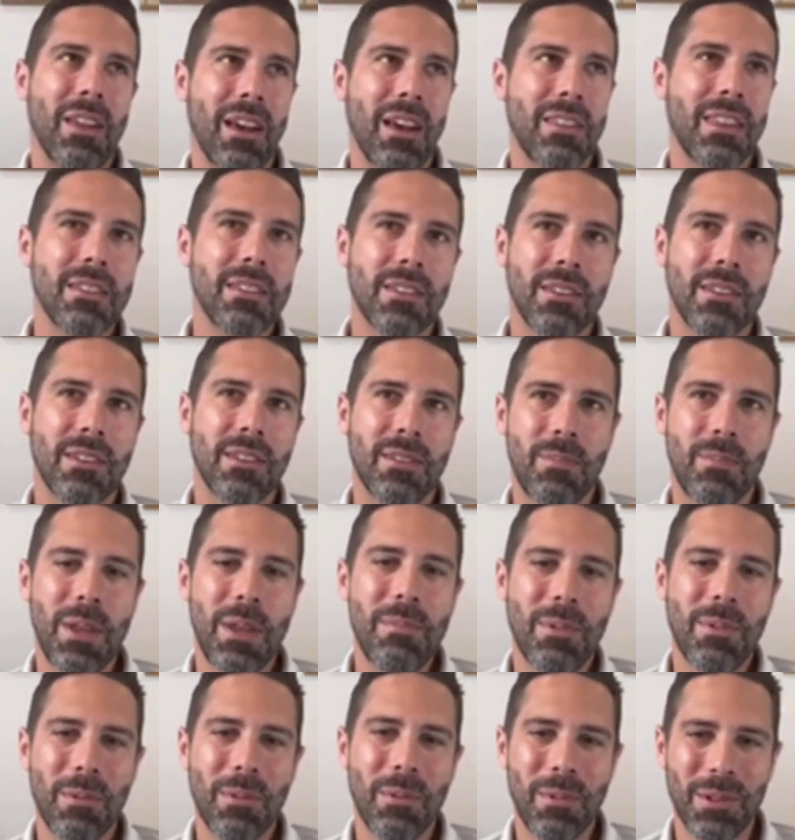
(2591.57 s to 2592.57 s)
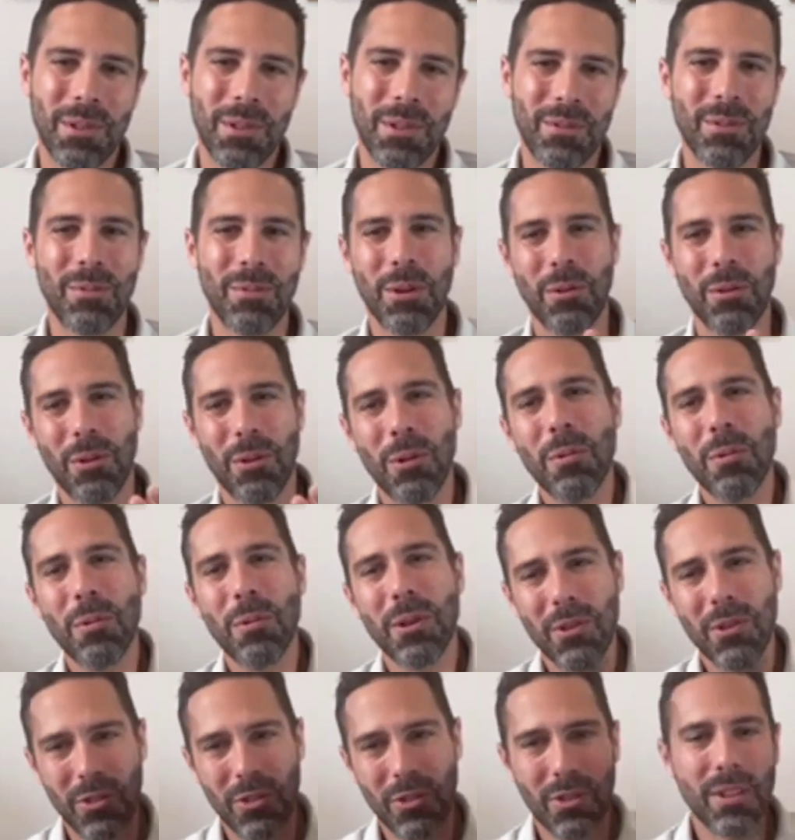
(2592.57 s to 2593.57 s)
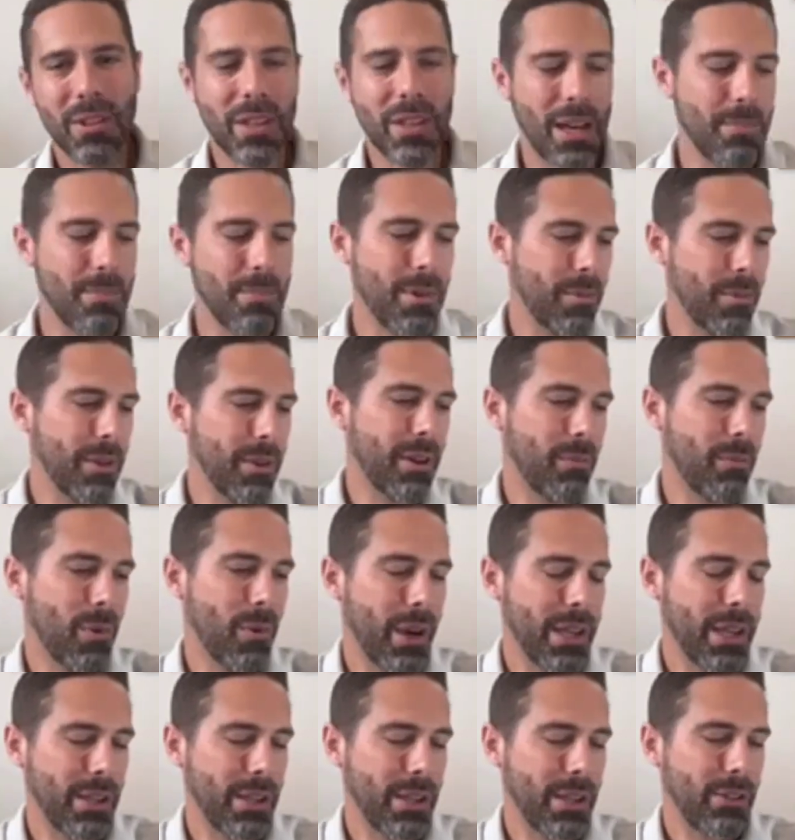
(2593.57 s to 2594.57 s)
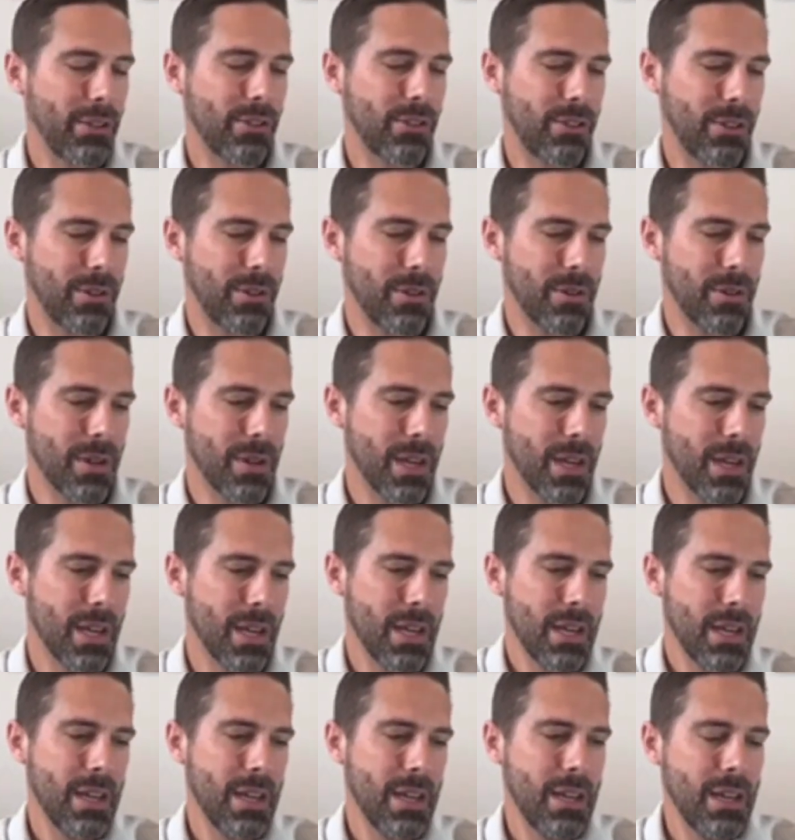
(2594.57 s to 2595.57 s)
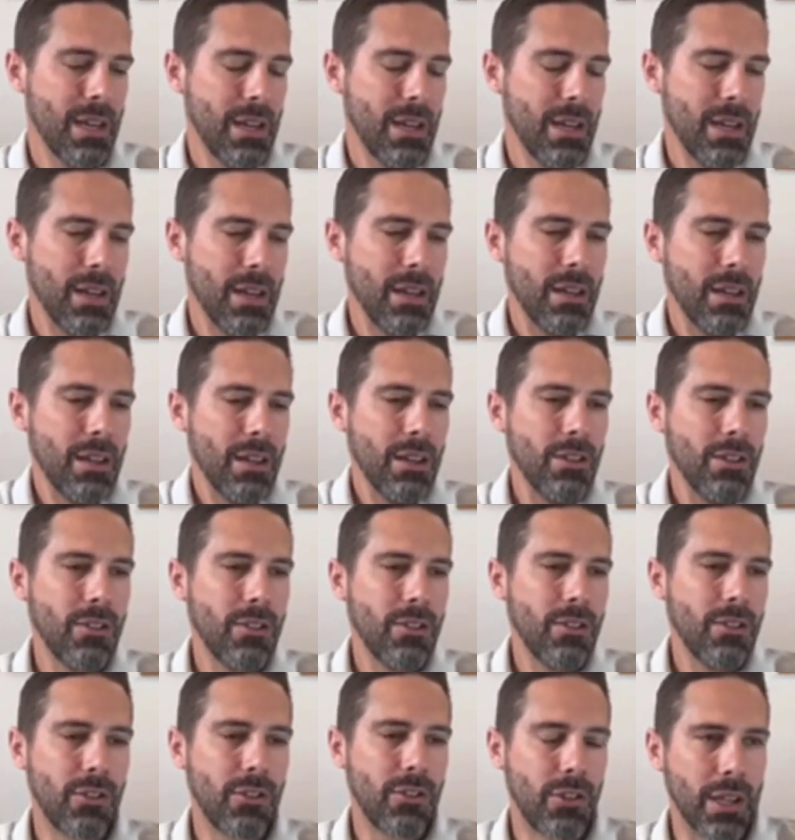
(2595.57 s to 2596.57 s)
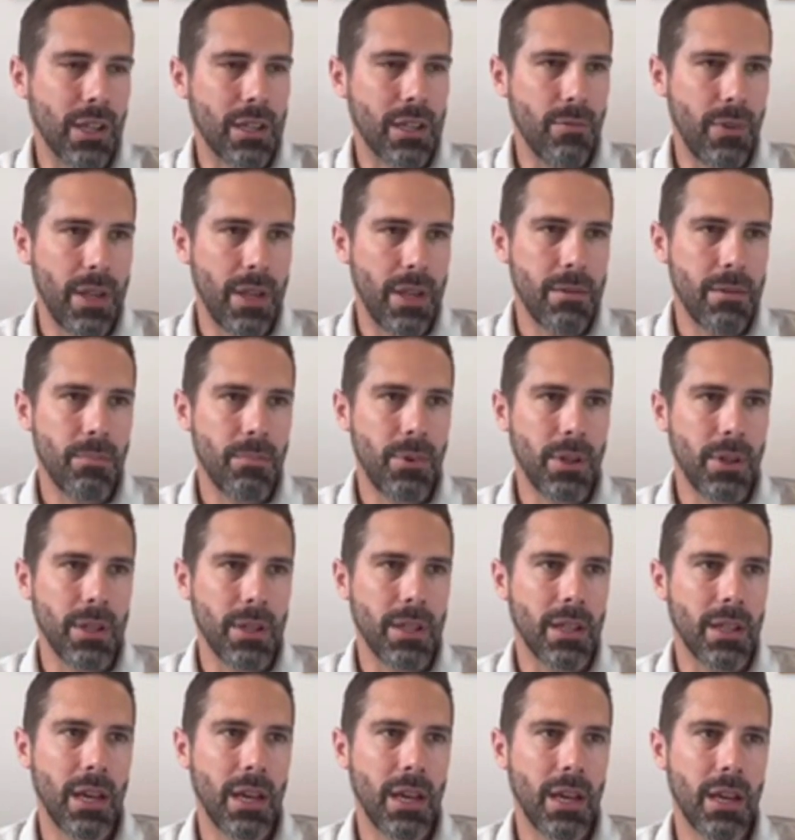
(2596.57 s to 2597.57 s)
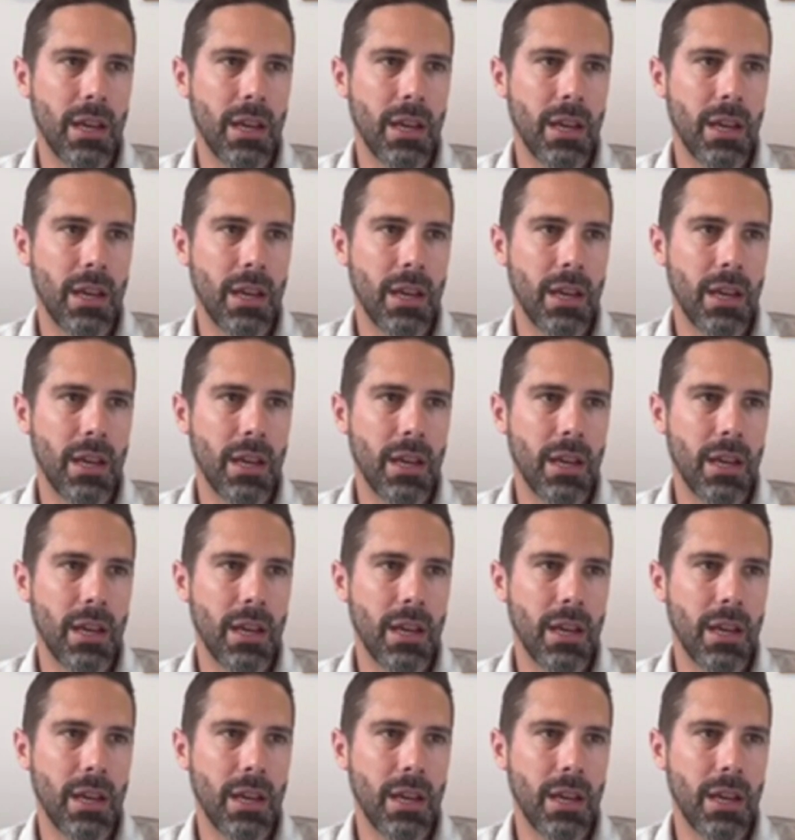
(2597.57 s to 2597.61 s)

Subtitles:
think that people will always come up with ways to circumvent, but